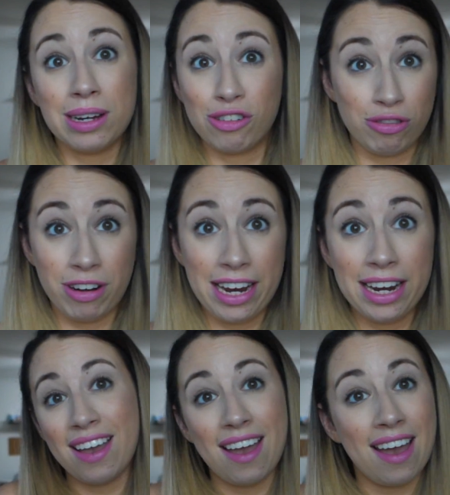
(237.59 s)

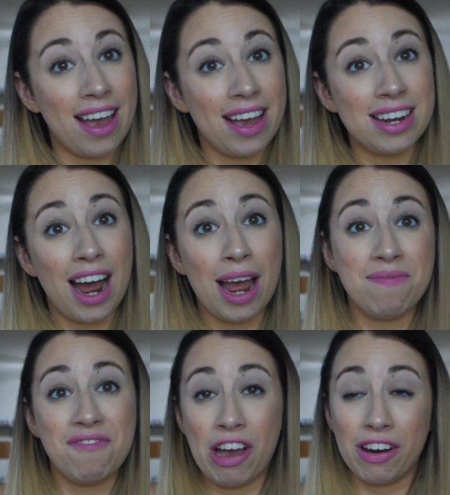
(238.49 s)
great and
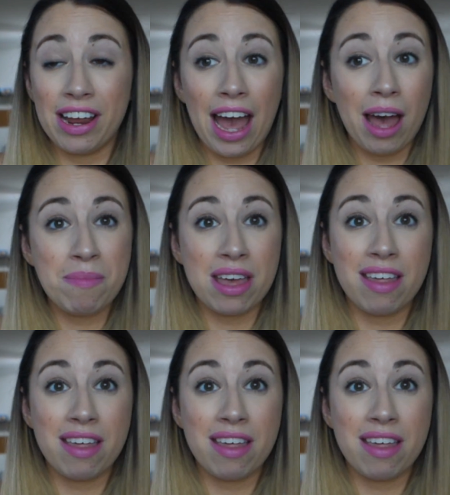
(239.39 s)
I'm very happy